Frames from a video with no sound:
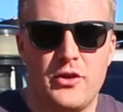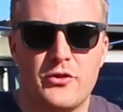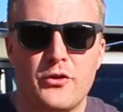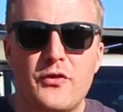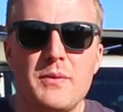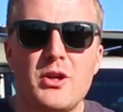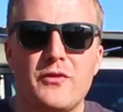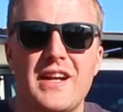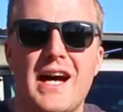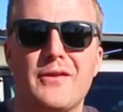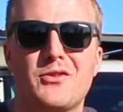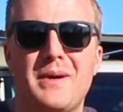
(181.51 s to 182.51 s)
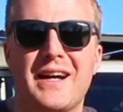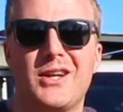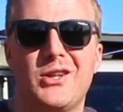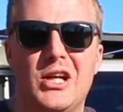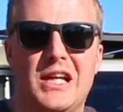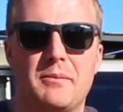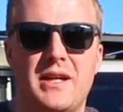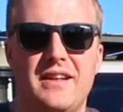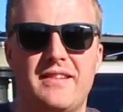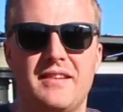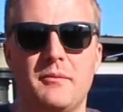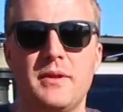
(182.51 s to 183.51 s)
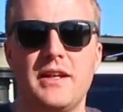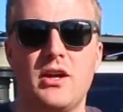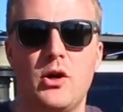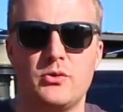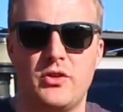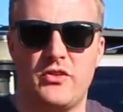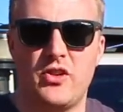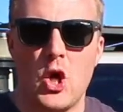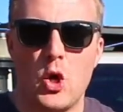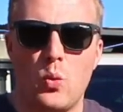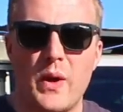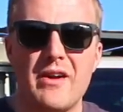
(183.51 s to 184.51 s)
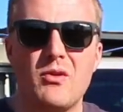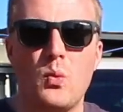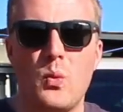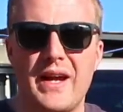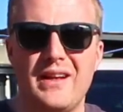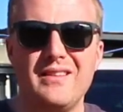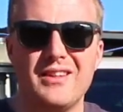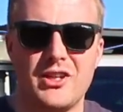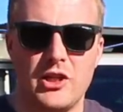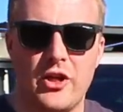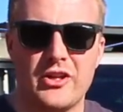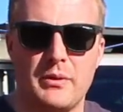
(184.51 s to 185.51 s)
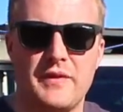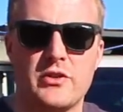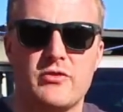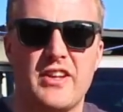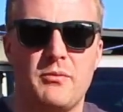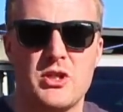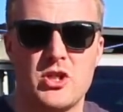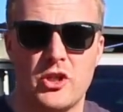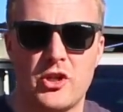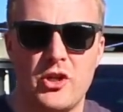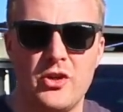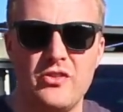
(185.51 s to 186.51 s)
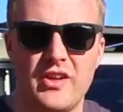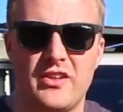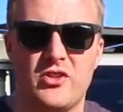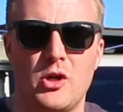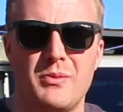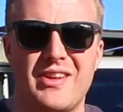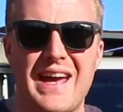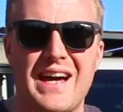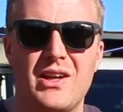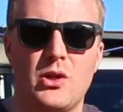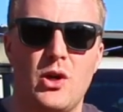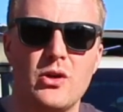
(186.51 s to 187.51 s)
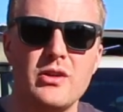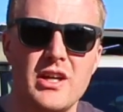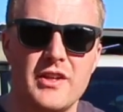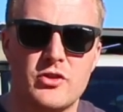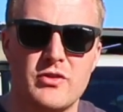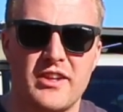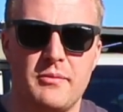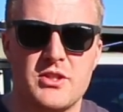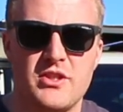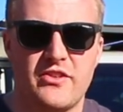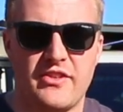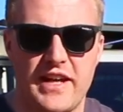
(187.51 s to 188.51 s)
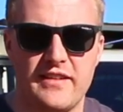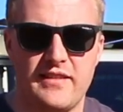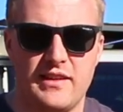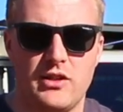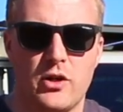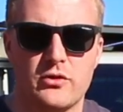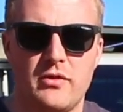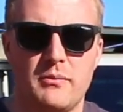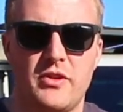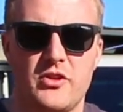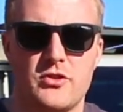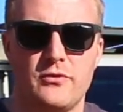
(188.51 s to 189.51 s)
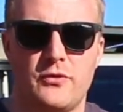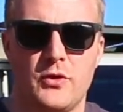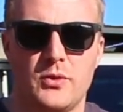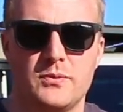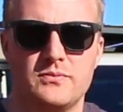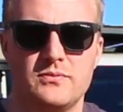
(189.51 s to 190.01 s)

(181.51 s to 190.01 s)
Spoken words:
So the fitment of an aftermarket lockup kit simply alters where and when the lockup of that transmission occurs and determines how long the transmission stays in locked position for.